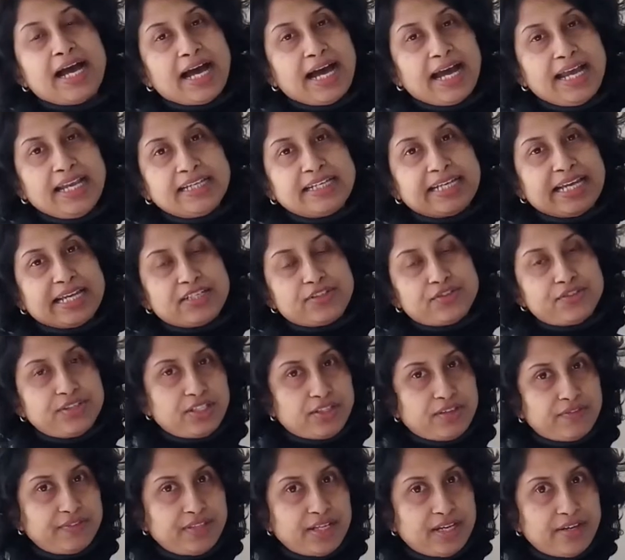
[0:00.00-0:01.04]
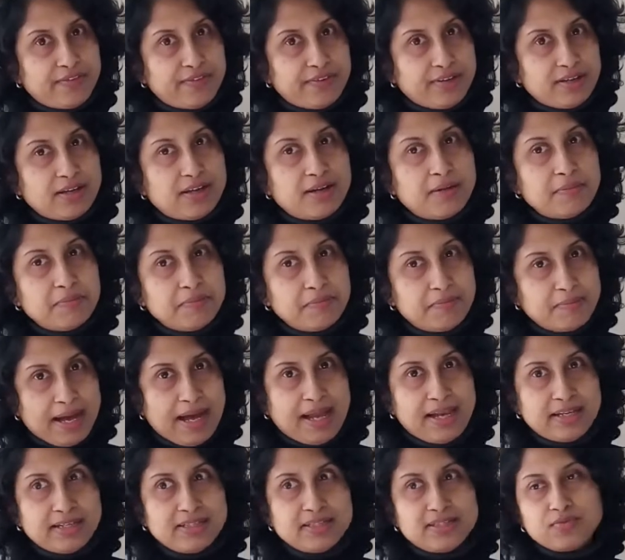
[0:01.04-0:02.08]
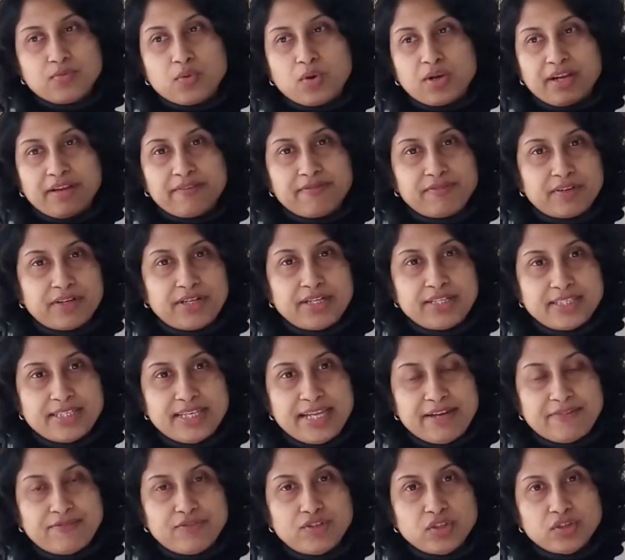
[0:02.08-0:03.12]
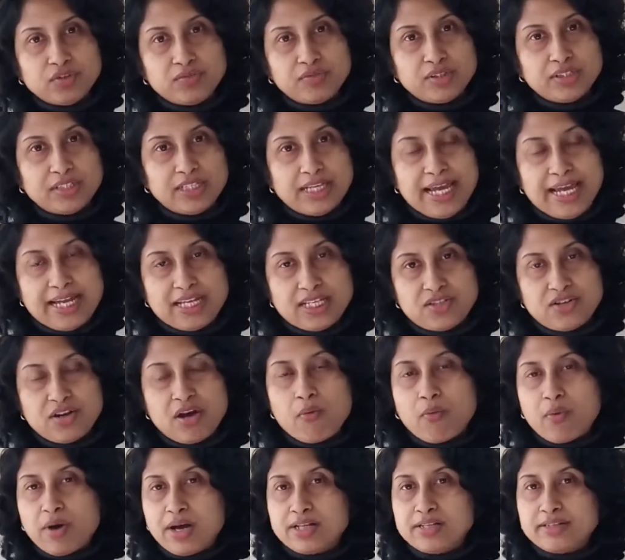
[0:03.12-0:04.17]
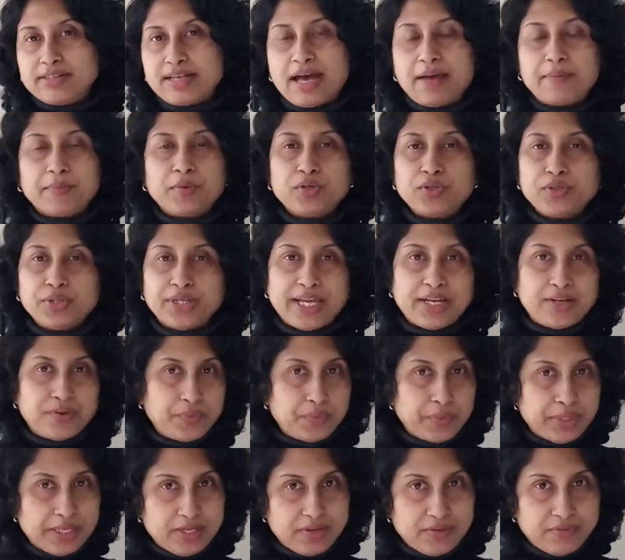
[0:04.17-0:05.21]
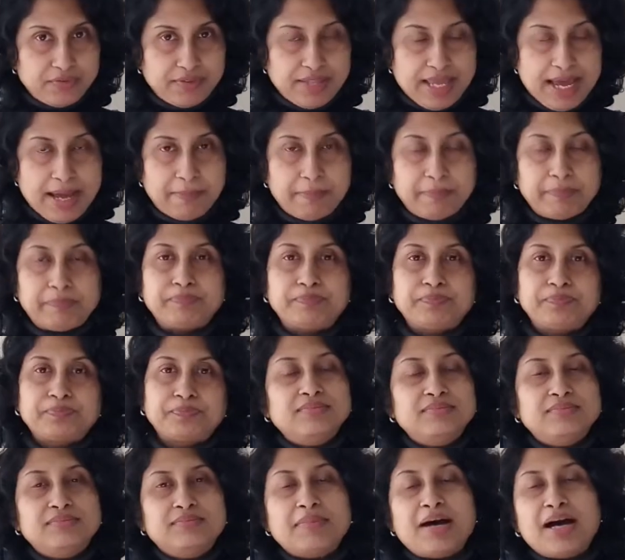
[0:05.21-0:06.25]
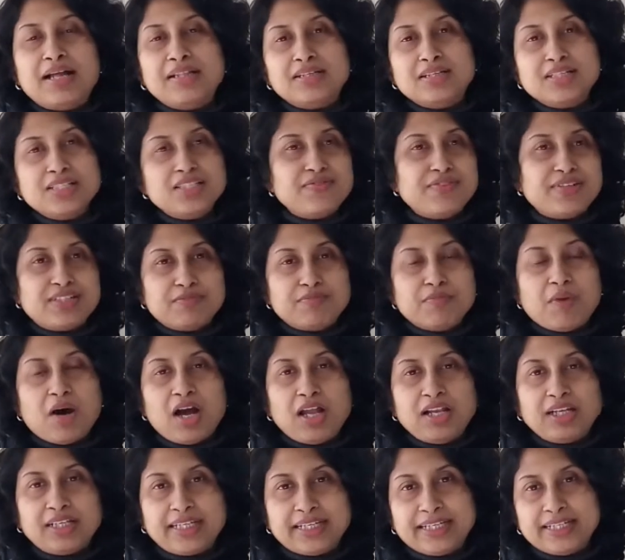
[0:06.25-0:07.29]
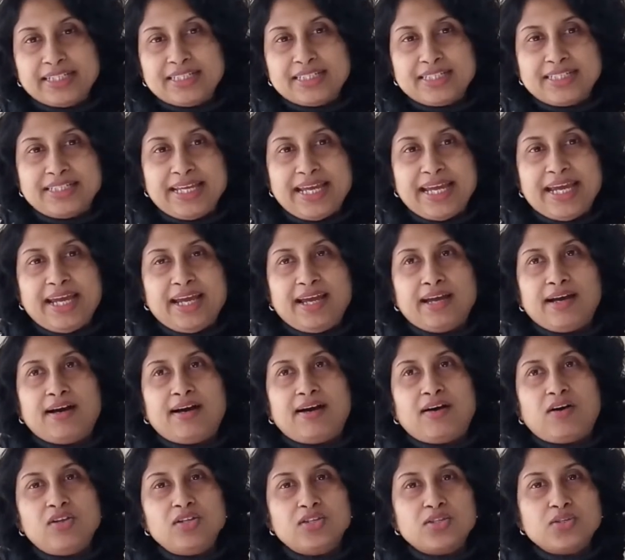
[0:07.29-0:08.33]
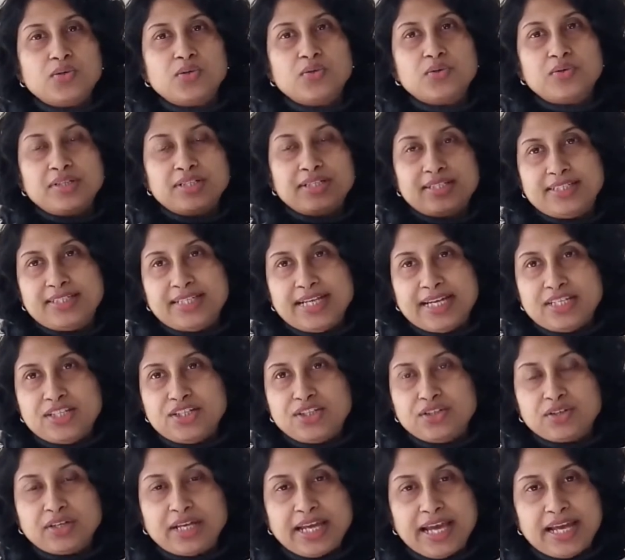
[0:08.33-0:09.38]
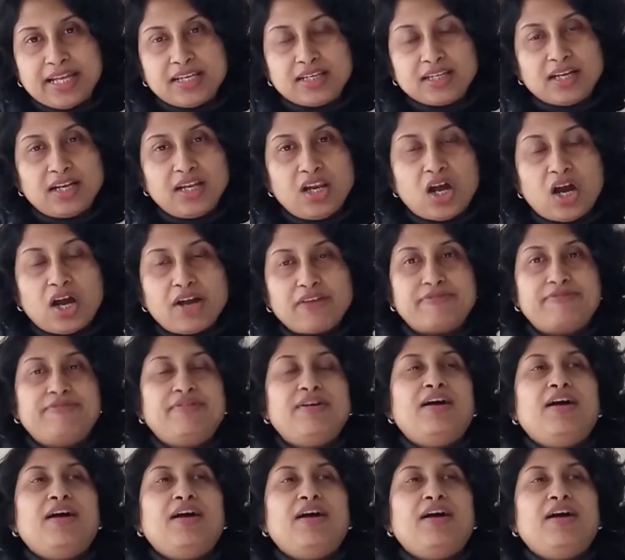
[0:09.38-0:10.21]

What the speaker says: I'll get rid of the balance, whatever is left over, the extra ones, I'm going to get rid of them. Mothers with small kids, they also tend to get a lot of